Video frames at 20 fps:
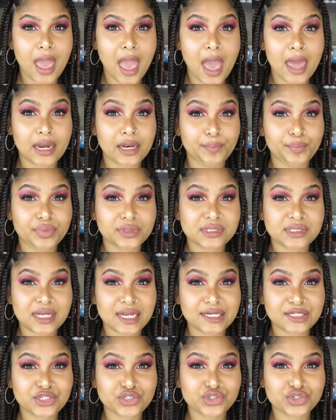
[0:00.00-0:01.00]
and in
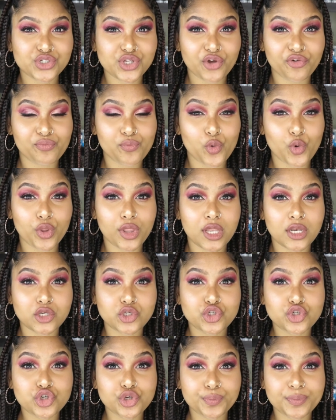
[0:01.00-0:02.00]
percentages of more than
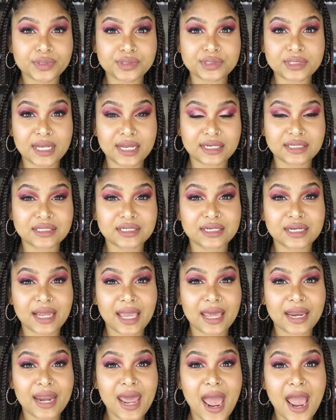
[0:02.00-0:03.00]
2% it
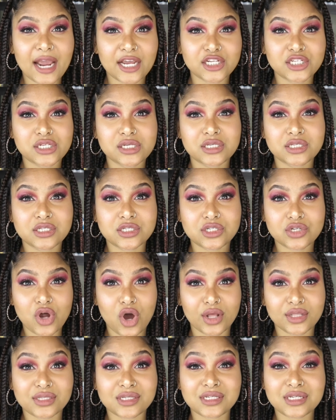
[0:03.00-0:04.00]
can actually
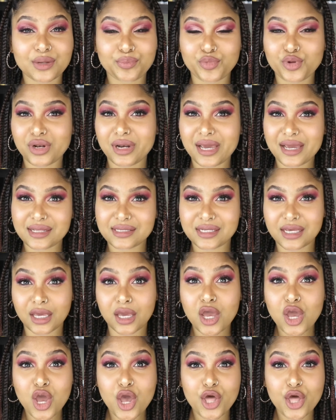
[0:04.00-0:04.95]
start stimulating